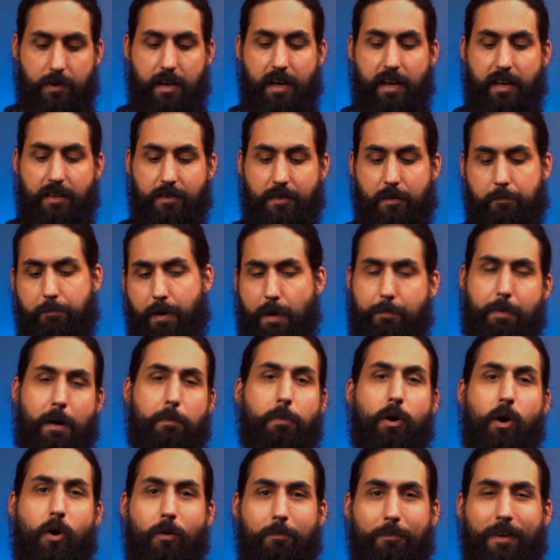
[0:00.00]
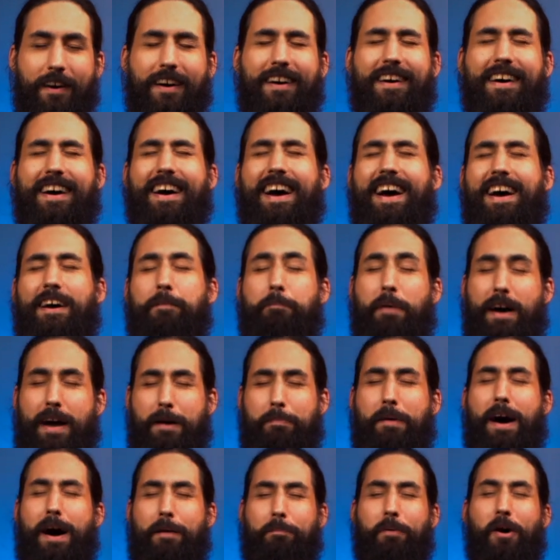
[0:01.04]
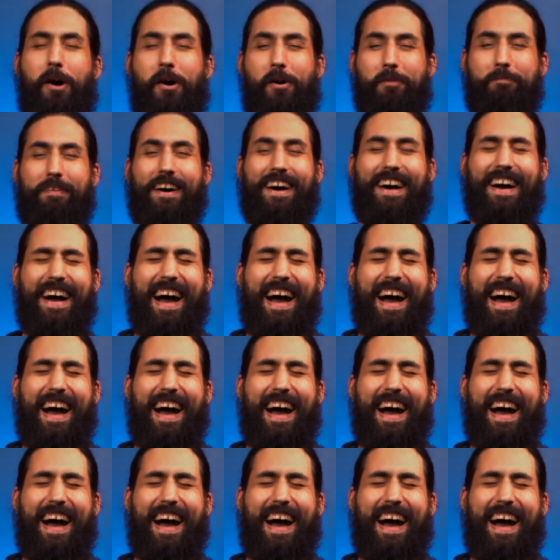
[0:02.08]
right? Ba ba boom, ha ba ba boom.